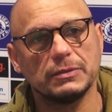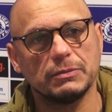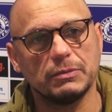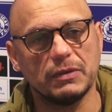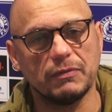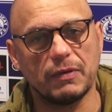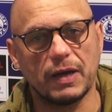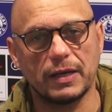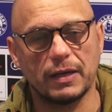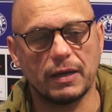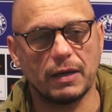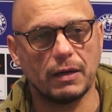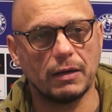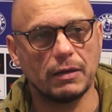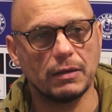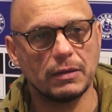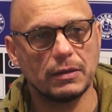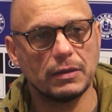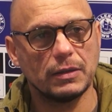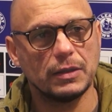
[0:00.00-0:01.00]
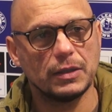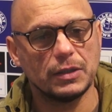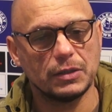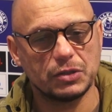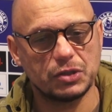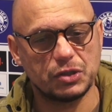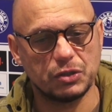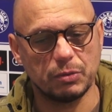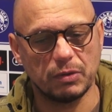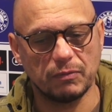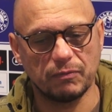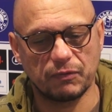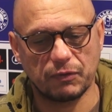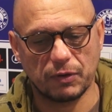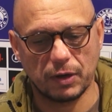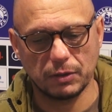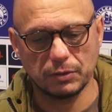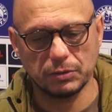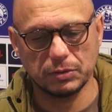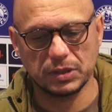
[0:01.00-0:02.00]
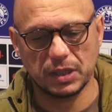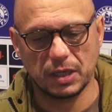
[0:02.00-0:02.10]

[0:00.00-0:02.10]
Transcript: We've had our to and fro's